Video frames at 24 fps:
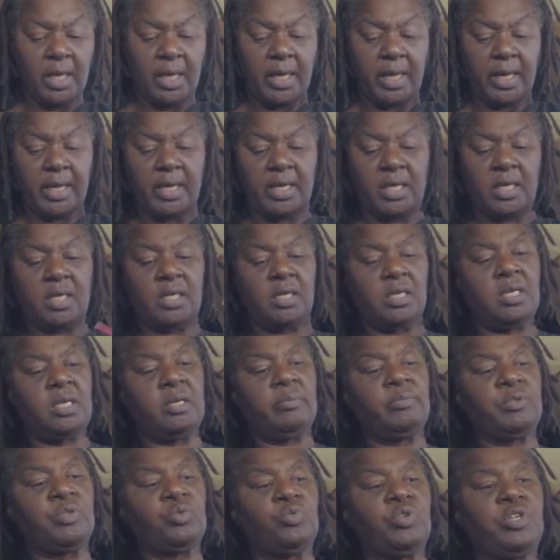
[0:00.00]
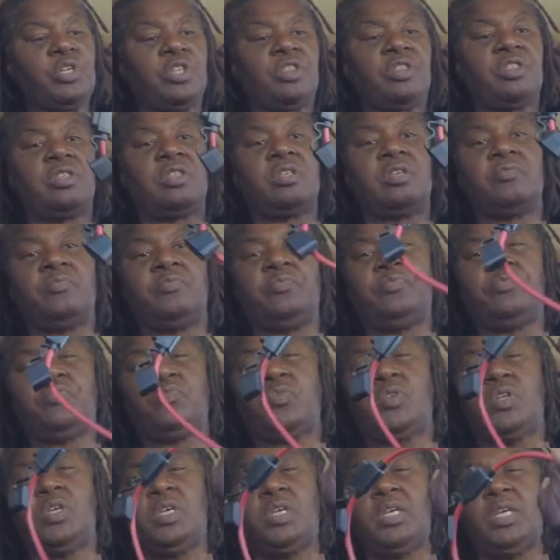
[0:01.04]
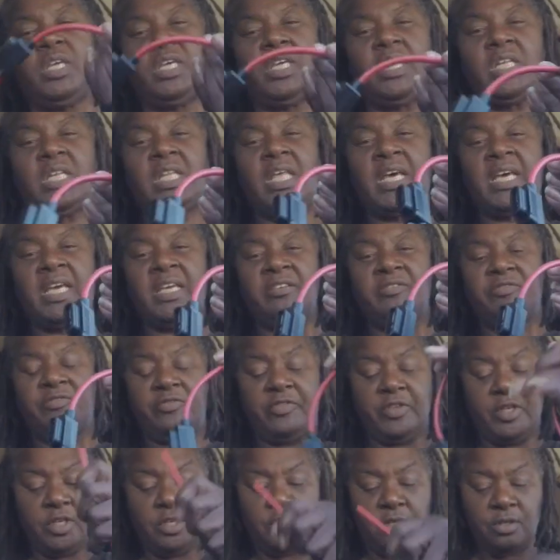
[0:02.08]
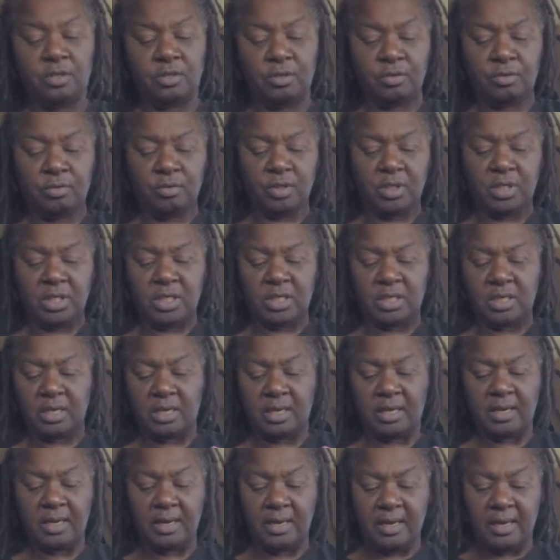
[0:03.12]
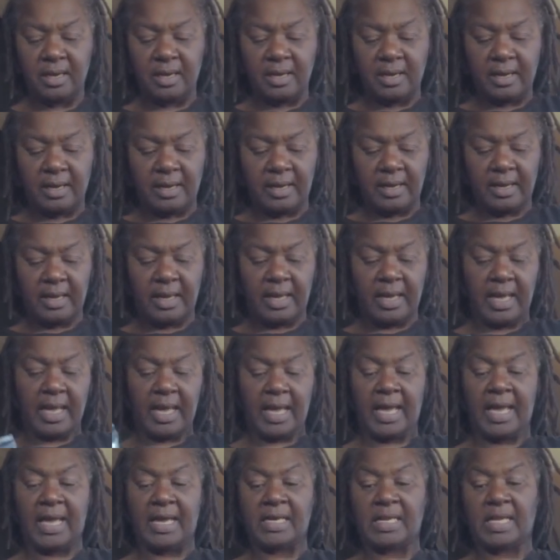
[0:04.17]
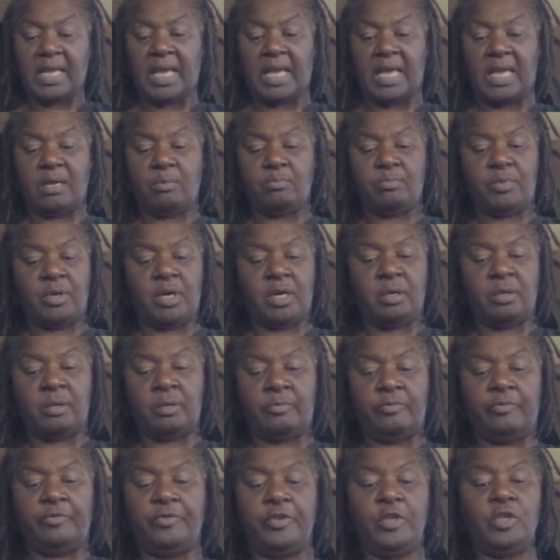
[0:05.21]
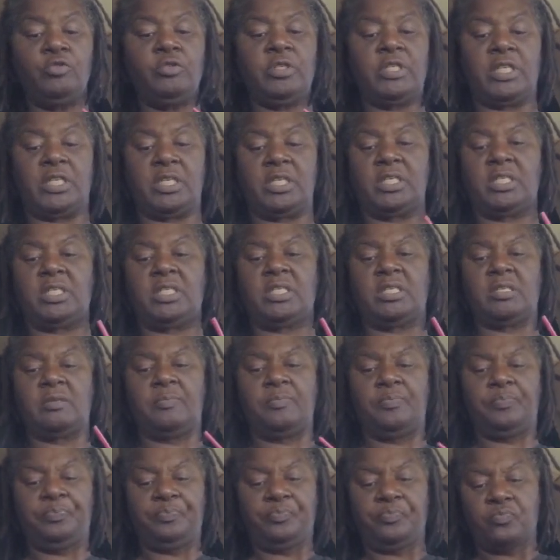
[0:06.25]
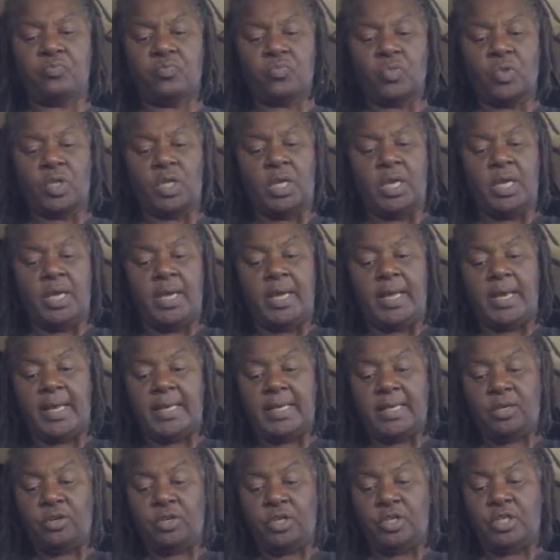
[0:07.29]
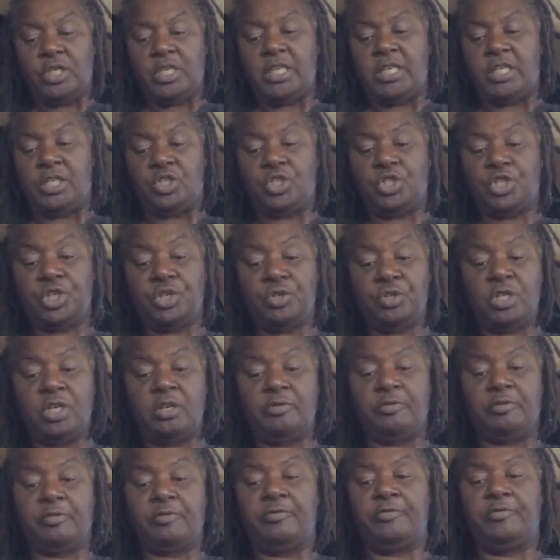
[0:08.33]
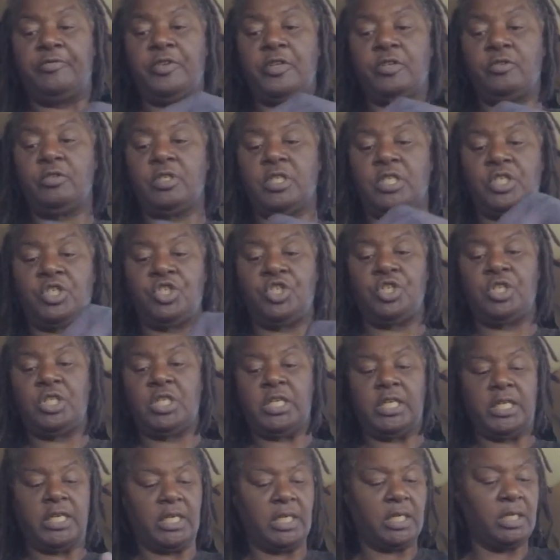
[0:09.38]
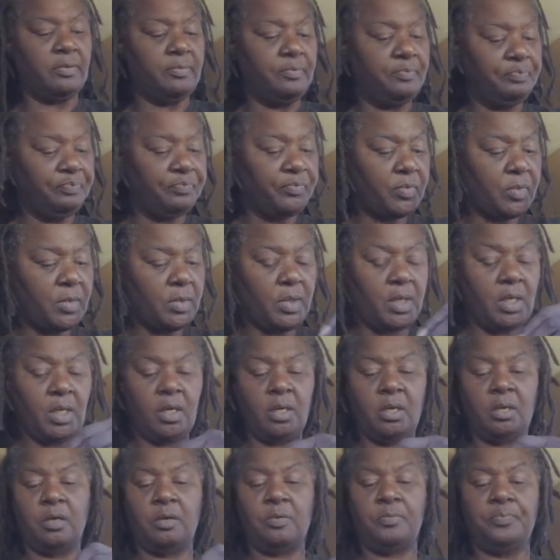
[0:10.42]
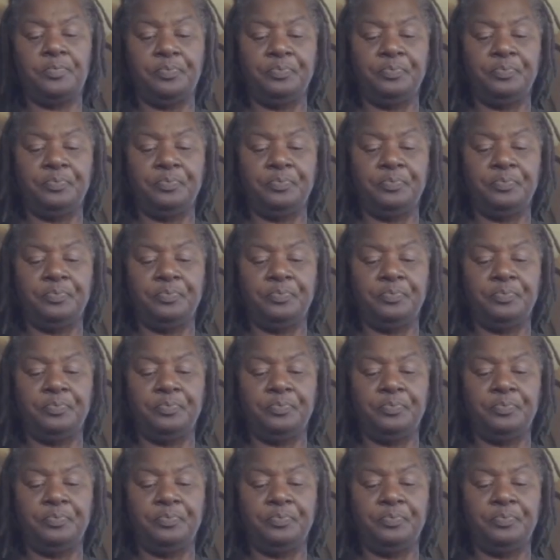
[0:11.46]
and it comes with inline fuse and cable fuses. I know you need two different fuses. You need a